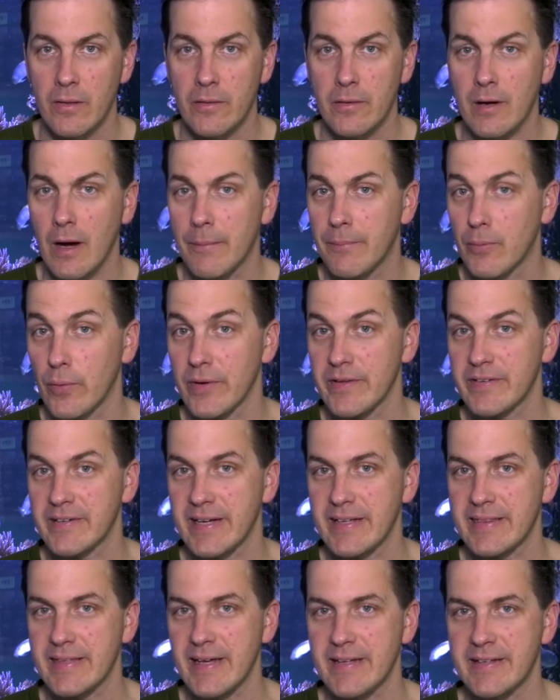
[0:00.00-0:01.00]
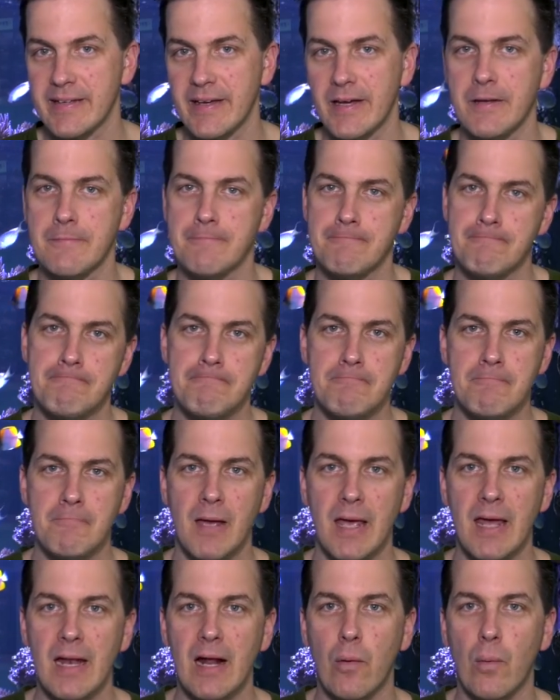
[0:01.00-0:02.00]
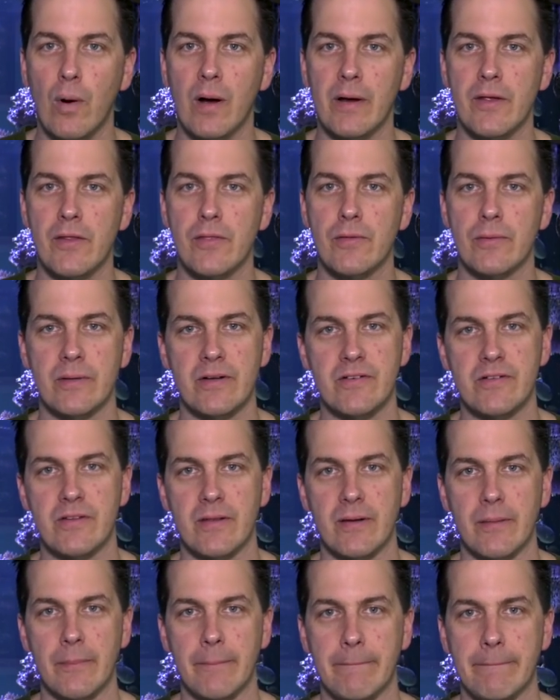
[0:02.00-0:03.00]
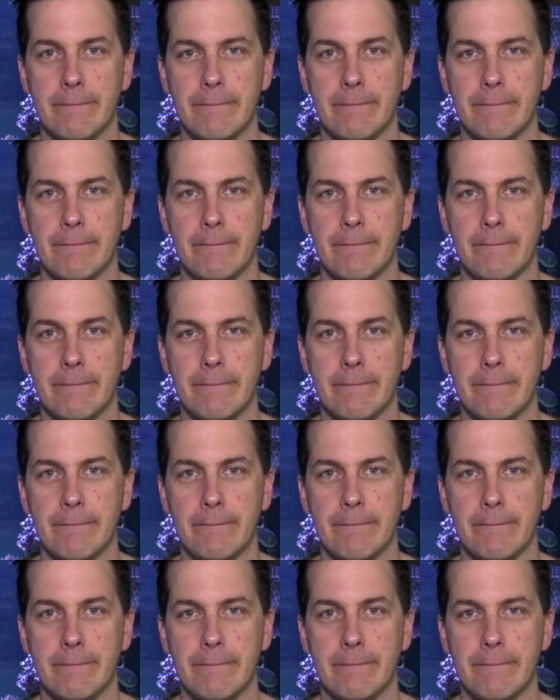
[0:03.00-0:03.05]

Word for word: There are a couple ways to get that done, and I'll walk you through each of them.